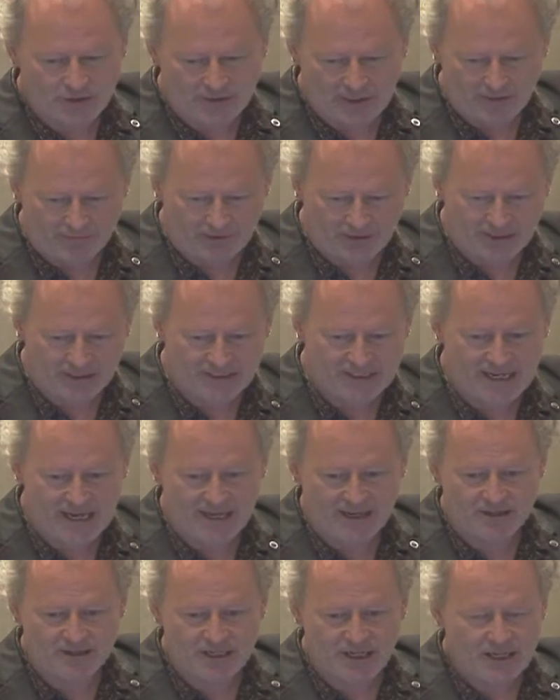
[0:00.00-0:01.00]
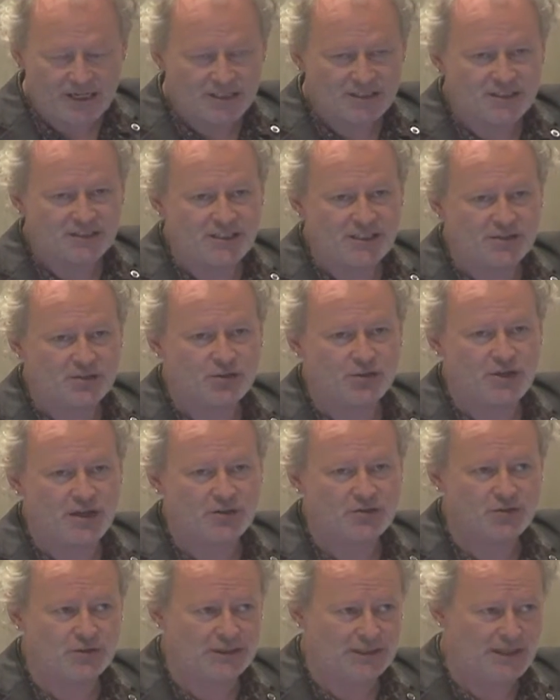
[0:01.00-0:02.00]
level, and down to the
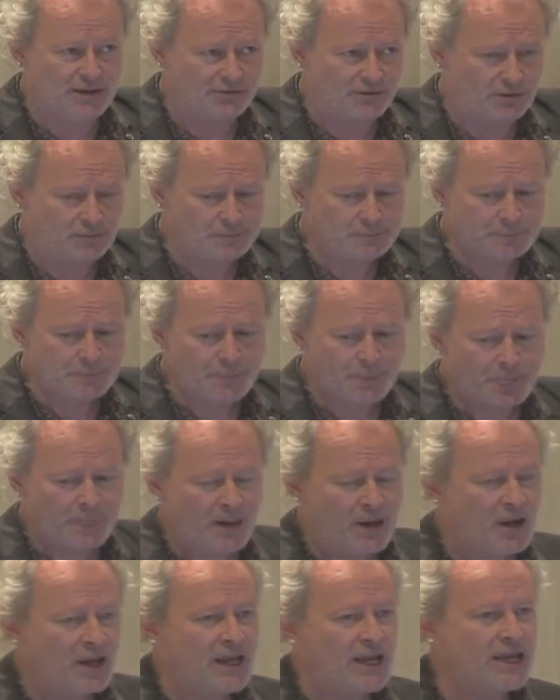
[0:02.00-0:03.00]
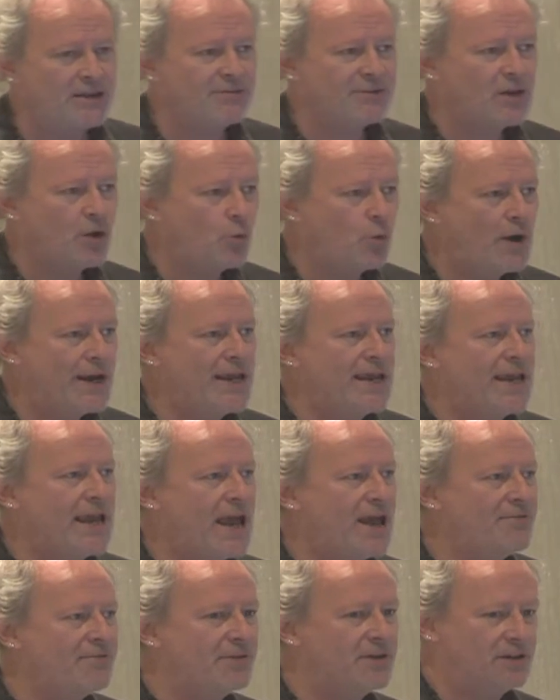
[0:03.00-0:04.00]
introductory level. Even though we
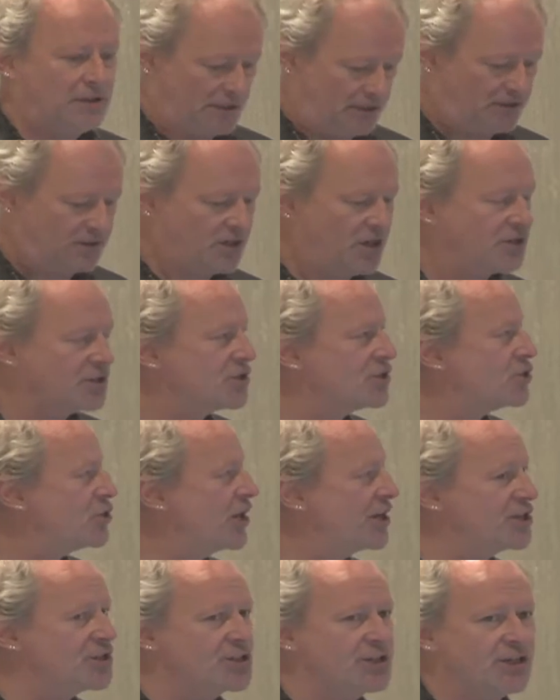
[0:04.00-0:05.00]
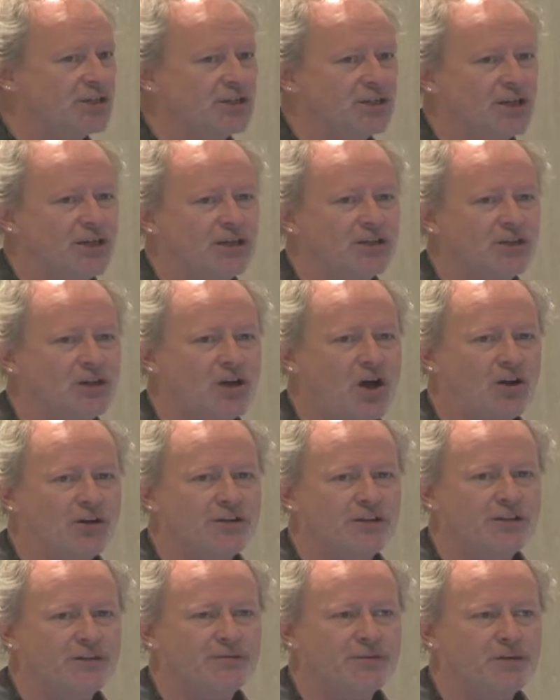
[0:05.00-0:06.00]
have a concentration in
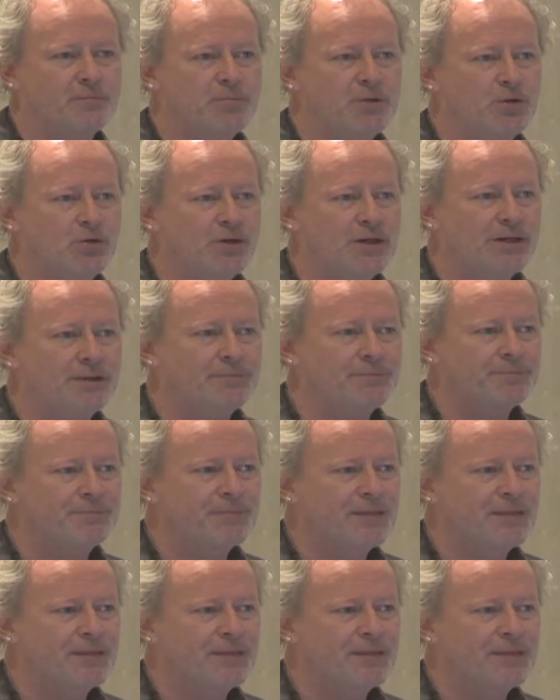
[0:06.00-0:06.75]
cognitive computing,